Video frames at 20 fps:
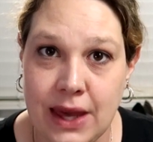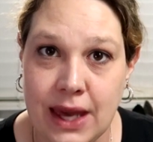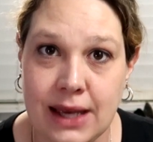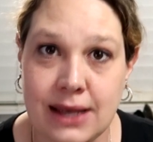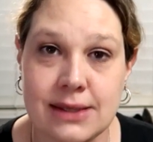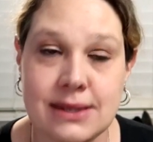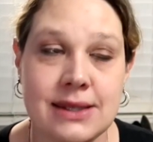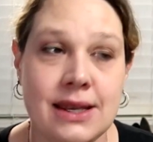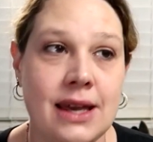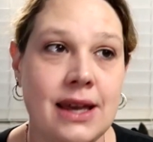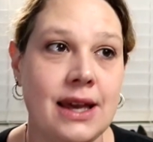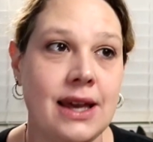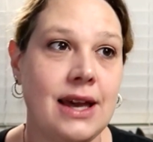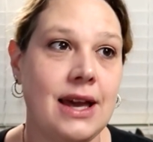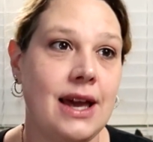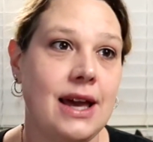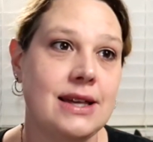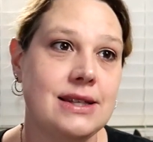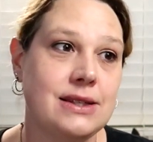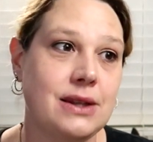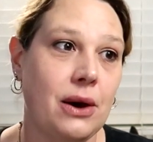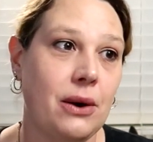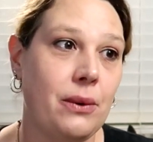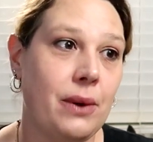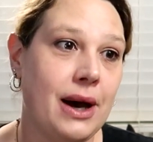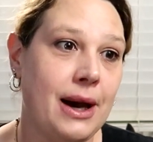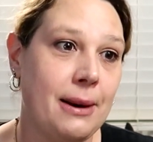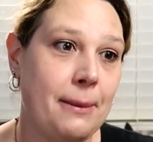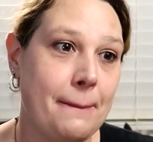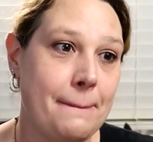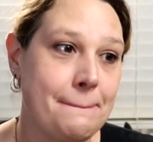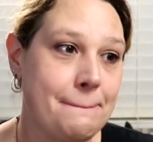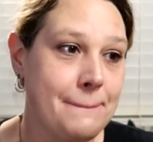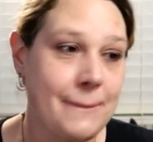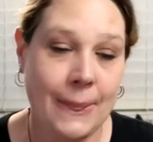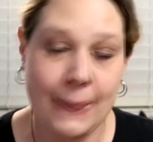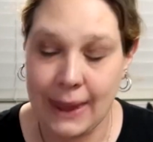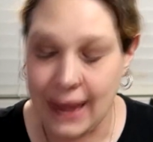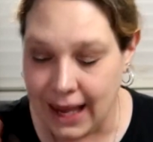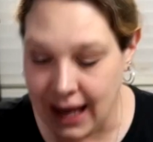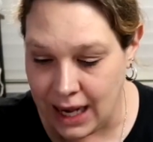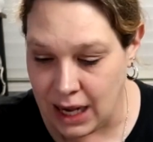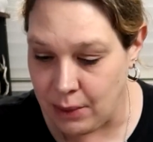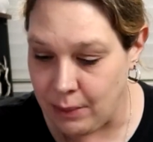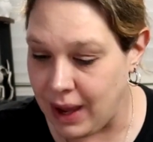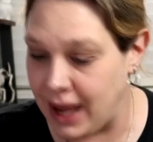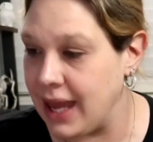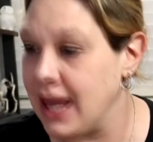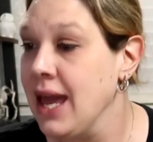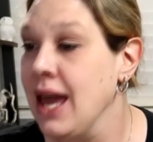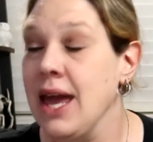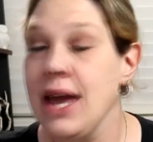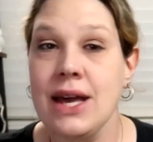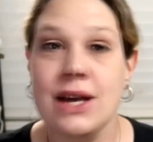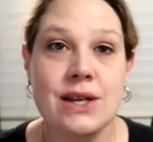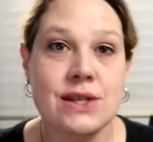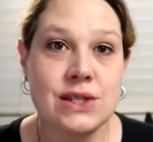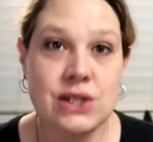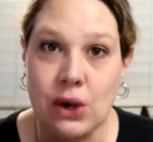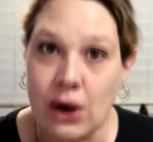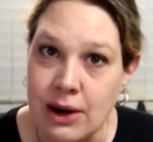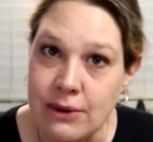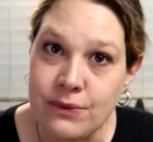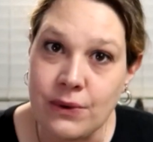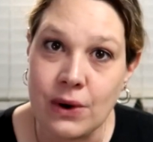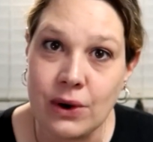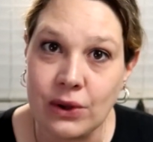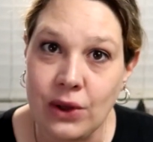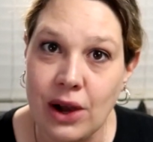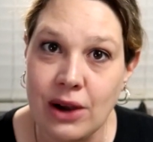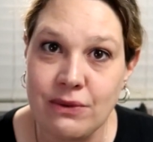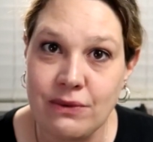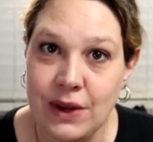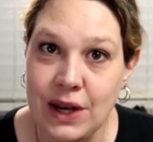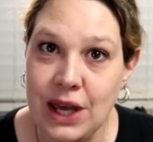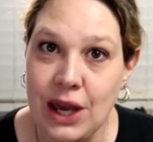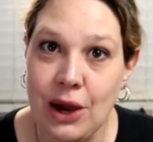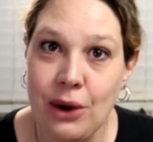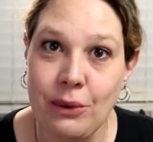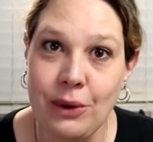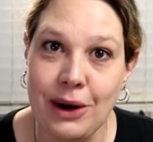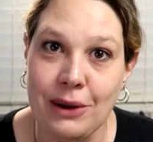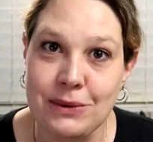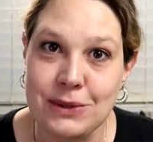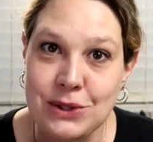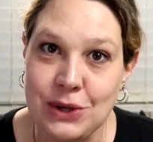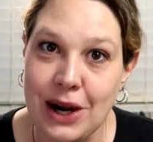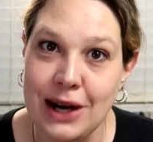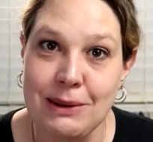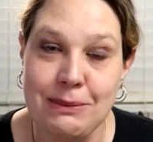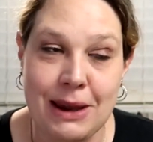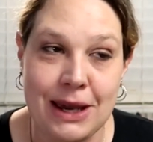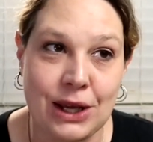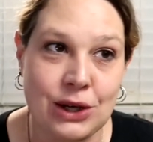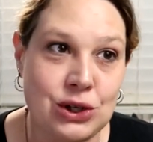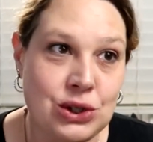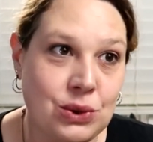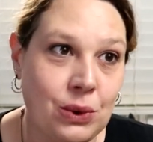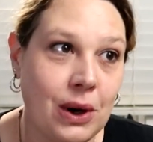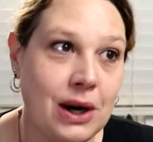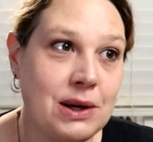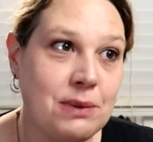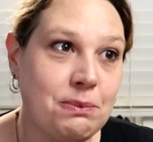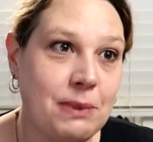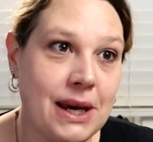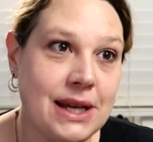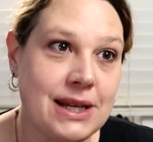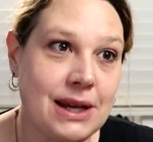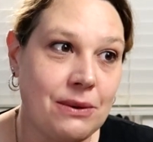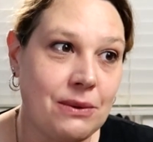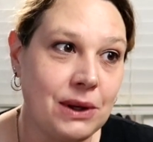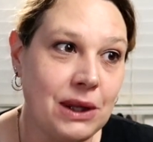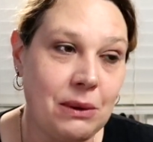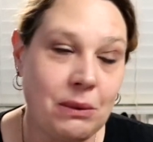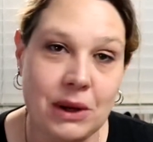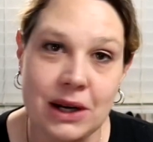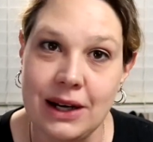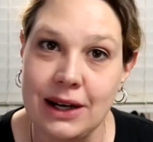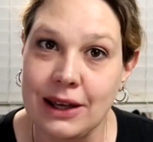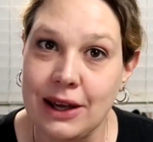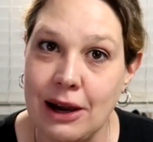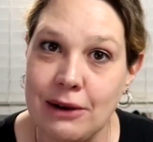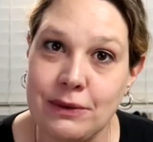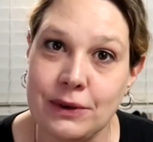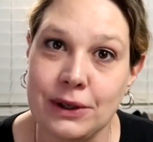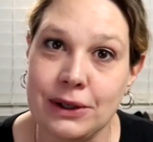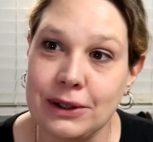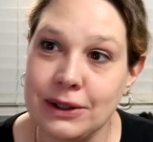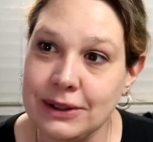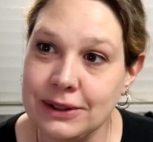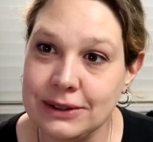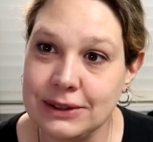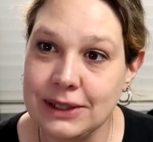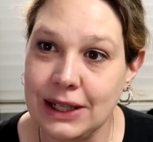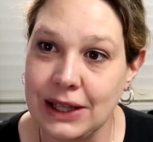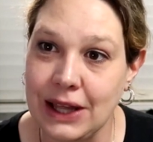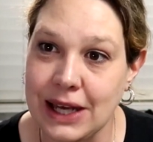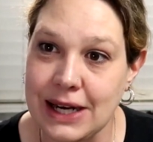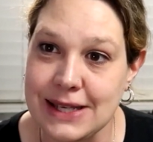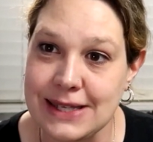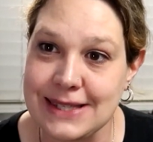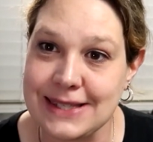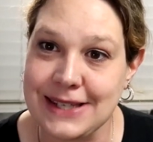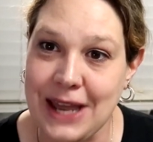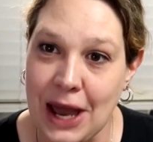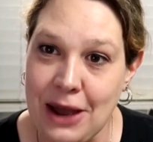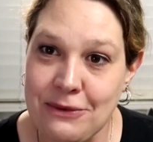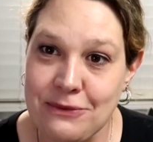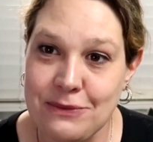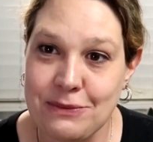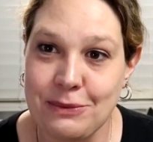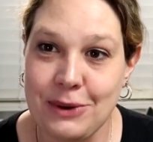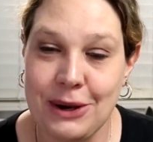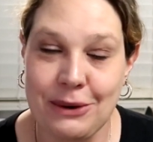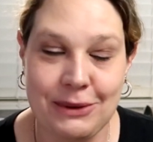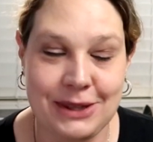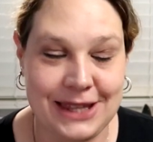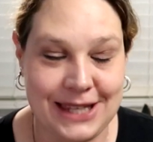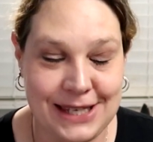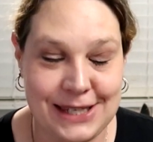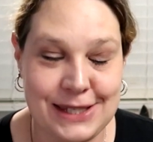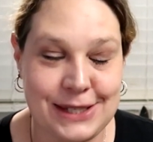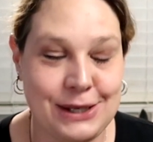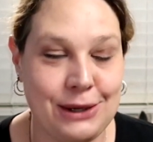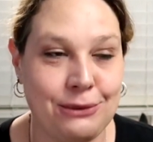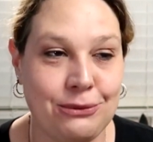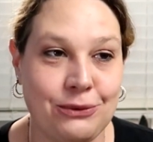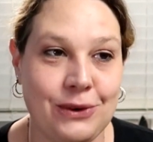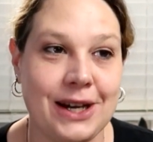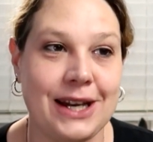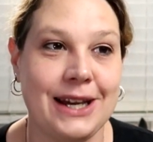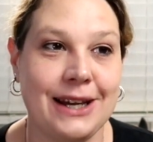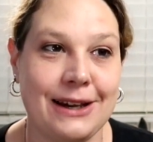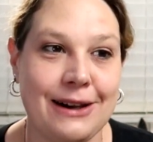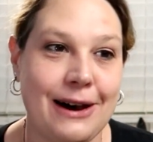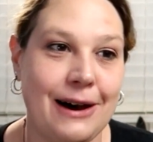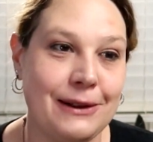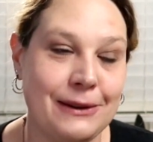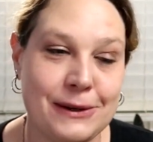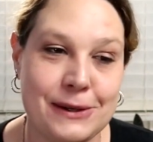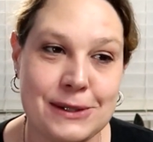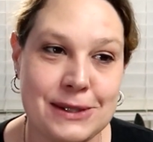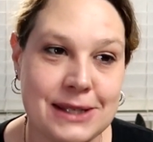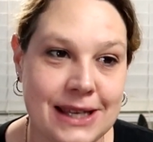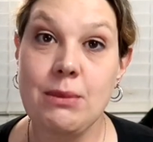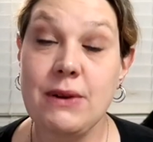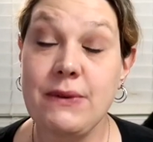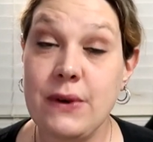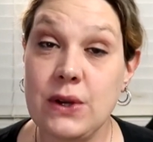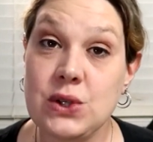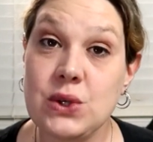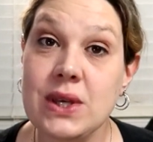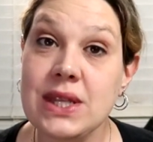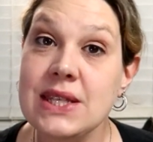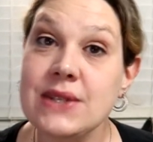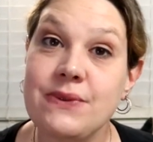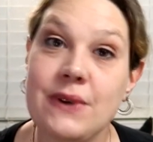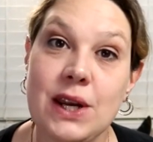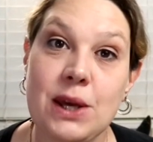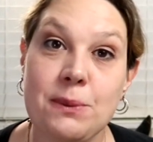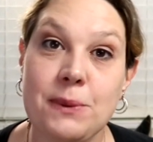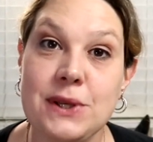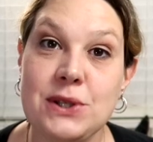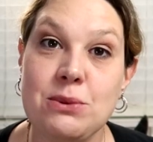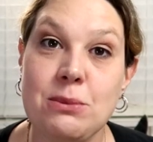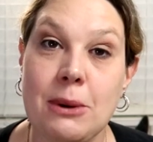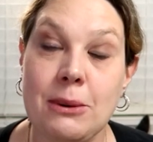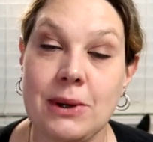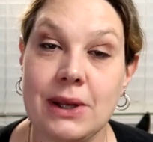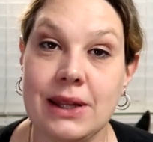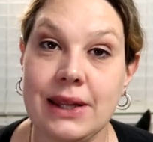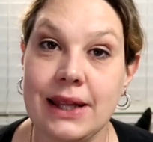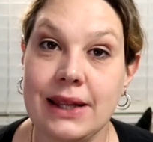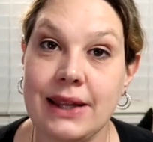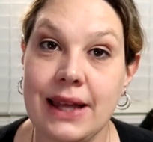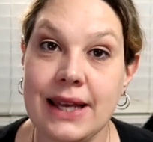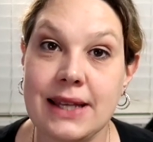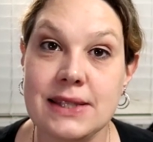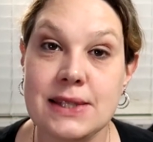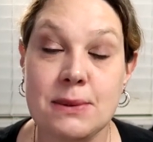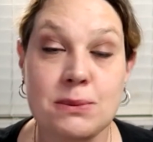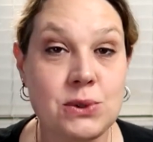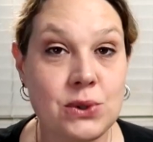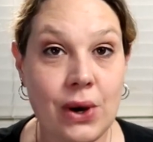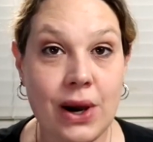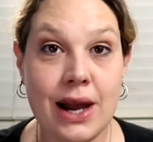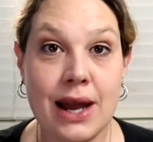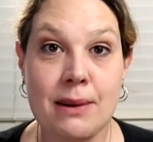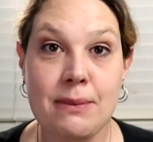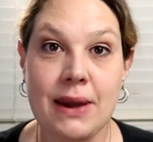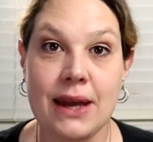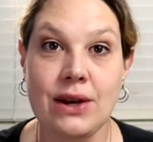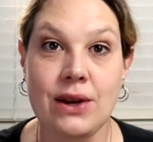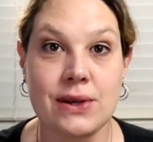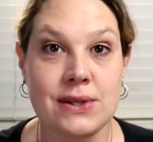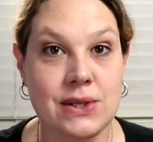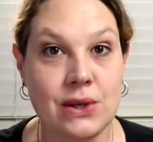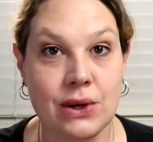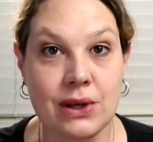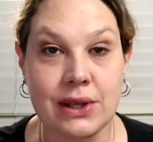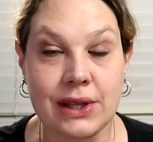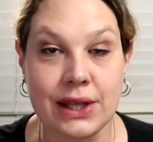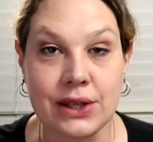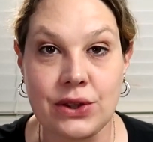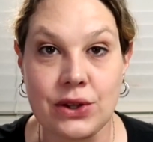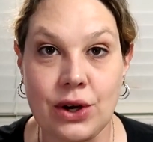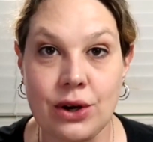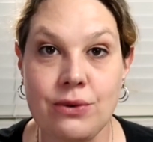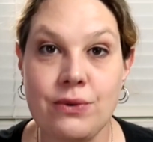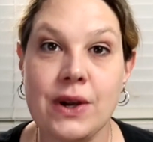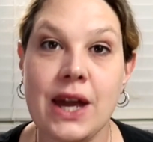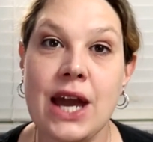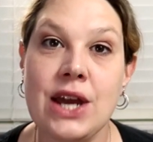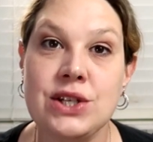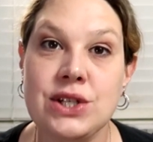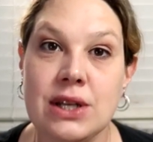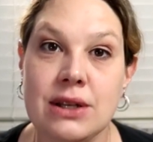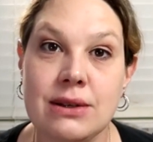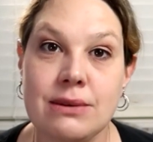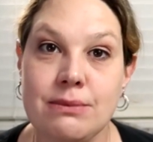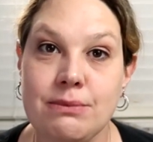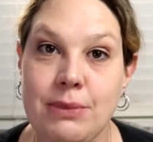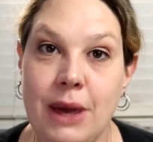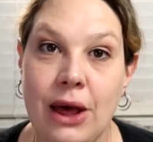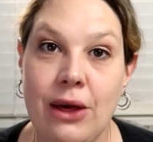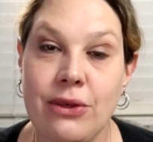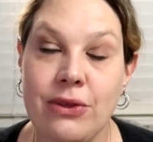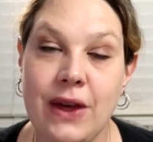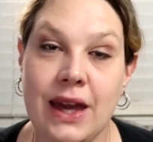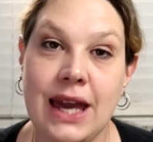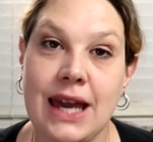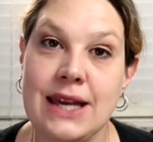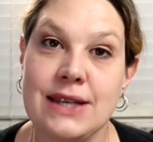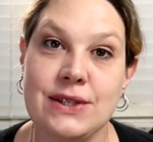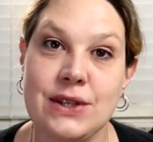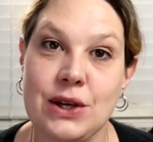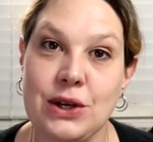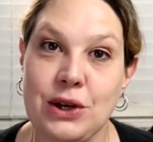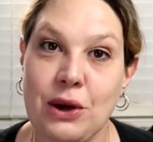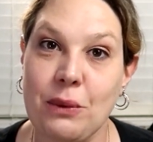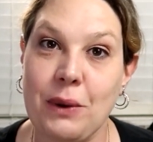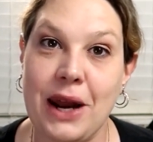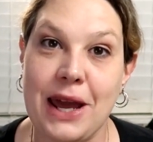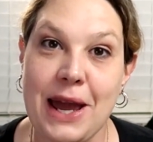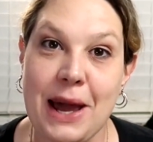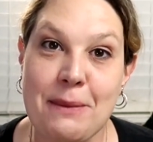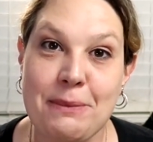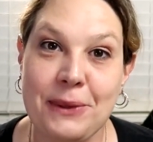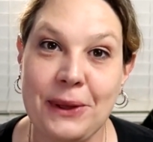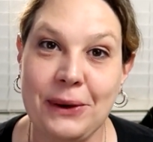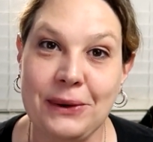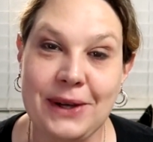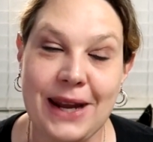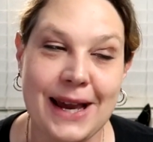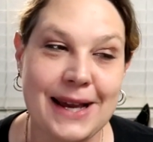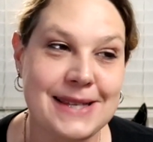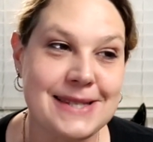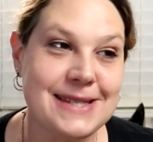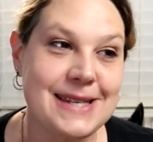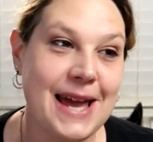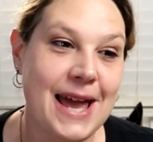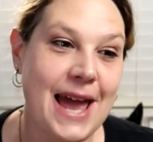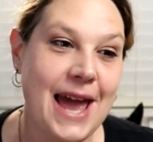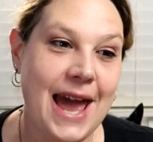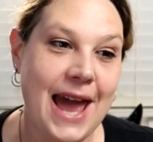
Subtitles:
things. So anyway, sorry for a long video when I was trying to make it short, but I really wanted to cover a lot of stuff with these two freaking collars. But if you enjoyed this video, please remember to click like and subscribe, and also to click the notification bell thingy so you know when I upload next.